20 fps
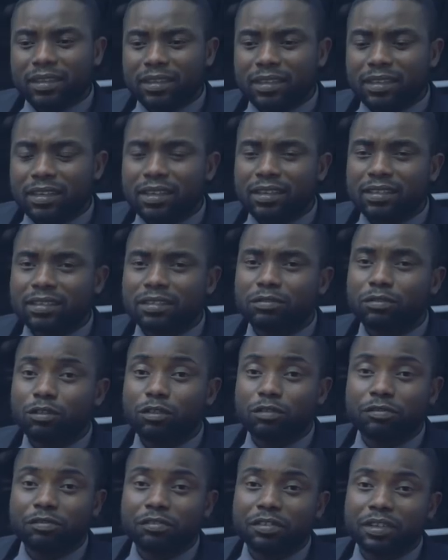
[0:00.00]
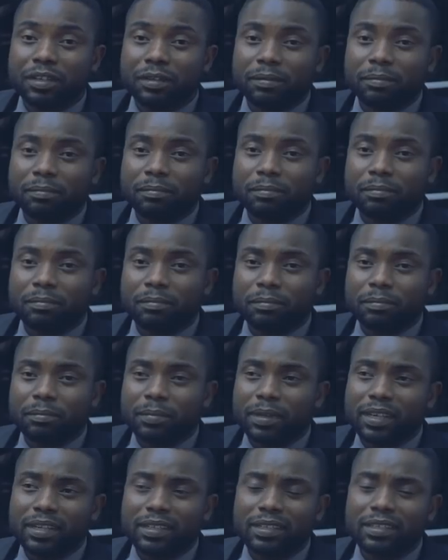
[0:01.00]
Yes, for free.
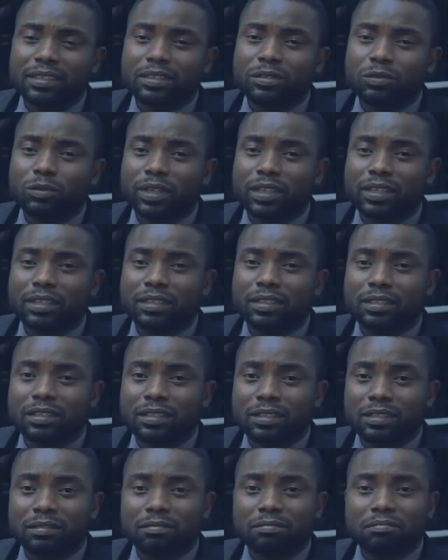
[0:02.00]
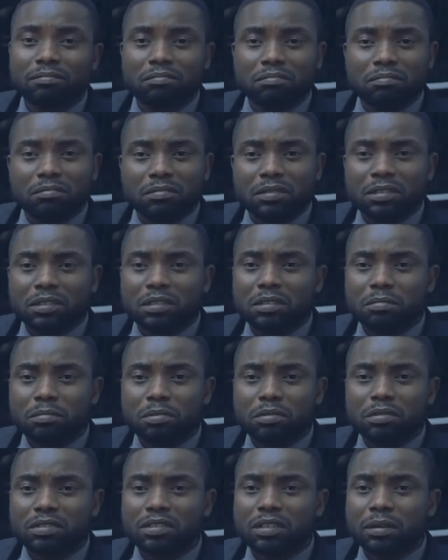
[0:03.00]
Pending when the
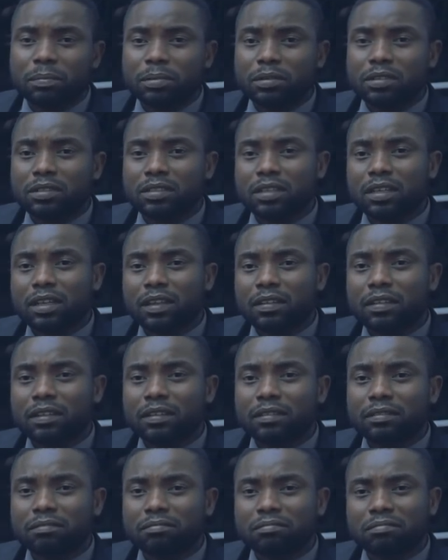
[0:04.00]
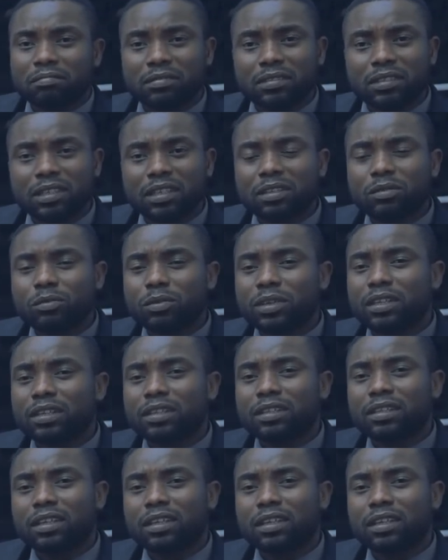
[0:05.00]
books are put together, then we can